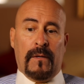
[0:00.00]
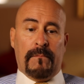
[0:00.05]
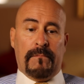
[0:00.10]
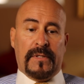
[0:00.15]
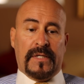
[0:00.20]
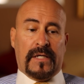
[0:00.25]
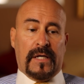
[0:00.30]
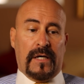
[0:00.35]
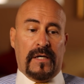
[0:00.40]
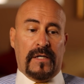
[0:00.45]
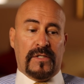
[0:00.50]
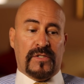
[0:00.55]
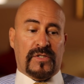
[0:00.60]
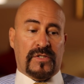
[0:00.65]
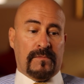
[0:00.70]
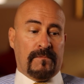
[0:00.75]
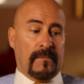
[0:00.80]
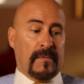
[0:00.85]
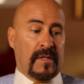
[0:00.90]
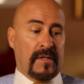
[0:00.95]

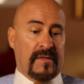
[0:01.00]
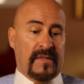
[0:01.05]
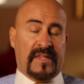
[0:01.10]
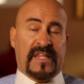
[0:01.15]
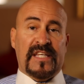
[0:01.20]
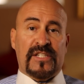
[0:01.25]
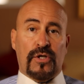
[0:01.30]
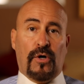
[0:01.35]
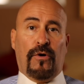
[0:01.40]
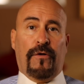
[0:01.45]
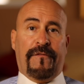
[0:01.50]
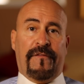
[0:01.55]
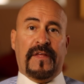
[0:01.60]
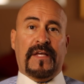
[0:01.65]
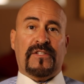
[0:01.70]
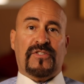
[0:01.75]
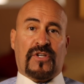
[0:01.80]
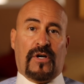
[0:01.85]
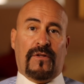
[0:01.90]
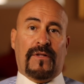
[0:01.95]
because this whole
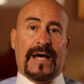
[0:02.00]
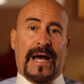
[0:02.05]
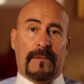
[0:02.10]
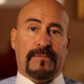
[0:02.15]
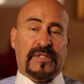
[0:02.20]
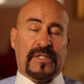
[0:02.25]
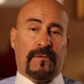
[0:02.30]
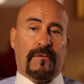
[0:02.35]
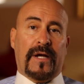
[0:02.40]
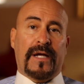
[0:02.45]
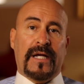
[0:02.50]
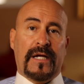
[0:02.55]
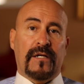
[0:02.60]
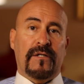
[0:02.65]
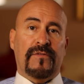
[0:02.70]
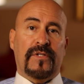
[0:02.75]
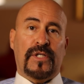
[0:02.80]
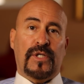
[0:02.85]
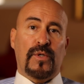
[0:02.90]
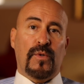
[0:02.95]
thing's collapsing right here
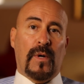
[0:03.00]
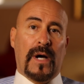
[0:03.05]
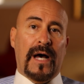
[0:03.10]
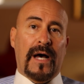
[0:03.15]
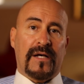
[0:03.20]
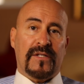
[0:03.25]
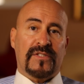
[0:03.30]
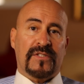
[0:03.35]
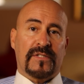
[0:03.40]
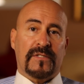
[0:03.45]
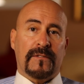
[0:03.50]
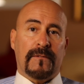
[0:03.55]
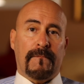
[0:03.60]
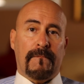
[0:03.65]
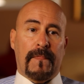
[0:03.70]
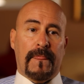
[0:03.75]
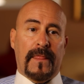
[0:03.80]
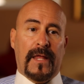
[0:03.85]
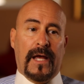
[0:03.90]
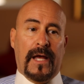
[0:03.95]
in the US.
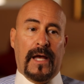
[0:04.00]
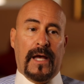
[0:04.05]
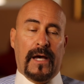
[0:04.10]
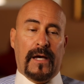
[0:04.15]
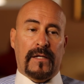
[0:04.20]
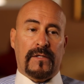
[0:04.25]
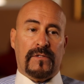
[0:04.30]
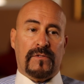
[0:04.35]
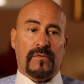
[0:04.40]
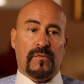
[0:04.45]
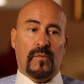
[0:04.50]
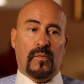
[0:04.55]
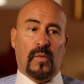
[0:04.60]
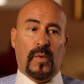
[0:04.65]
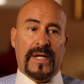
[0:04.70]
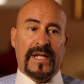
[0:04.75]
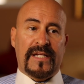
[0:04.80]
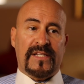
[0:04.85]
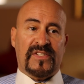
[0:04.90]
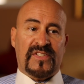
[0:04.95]
And
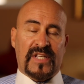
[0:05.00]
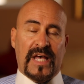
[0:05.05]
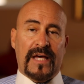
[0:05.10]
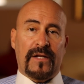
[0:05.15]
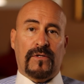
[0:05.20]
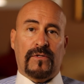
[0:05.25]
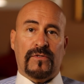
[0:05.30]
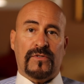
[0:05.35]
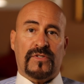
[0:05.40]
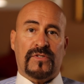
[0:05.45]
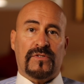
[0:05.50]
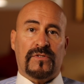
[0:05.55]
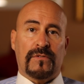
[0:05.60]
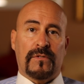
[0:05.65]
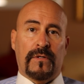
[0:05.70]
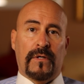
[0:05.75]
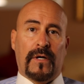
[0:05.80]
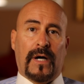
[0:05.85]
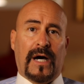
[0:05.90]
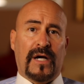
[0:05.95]
when it settles,
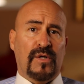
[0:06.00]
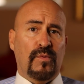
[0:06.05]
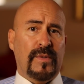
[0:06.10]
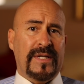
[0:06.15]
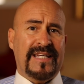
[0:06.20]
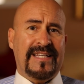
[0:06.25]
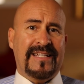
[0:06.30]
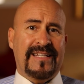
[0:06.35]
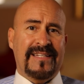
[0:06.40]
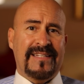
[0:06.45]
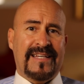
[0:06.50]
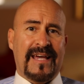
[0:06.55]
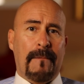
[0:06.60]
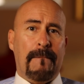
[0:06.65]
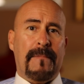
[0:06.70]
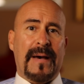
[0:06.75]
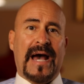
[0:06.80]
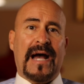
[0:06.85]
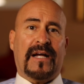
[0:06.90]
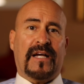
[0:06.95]
how do we
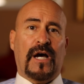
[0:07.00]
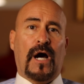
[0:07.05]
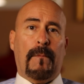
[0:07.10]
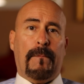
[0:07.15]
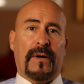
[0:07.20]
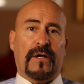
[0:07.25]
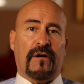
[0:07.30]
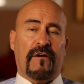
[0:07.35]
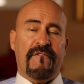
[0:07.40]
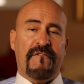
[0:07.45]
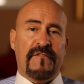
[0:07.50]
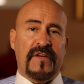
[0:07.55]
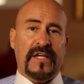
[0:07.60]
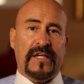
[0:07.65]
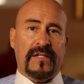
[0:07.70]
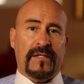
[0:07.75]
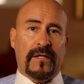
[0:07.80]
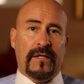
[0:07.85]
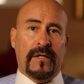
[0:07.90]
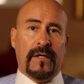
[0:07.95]
get back up on our
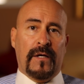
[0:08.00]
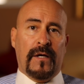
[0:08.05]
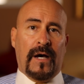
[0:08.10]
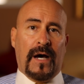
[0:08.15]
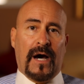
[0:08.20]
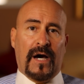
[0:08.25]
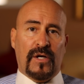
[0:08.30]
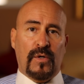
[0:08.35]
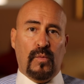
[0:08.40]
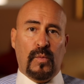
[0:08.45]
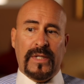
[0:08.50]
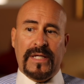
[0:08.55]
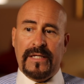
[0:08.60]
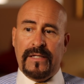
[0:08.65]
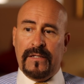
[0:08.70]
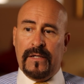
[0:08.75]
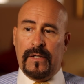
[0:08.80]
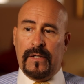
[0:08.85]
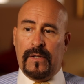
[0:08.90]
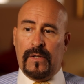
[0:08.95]
feet? How do we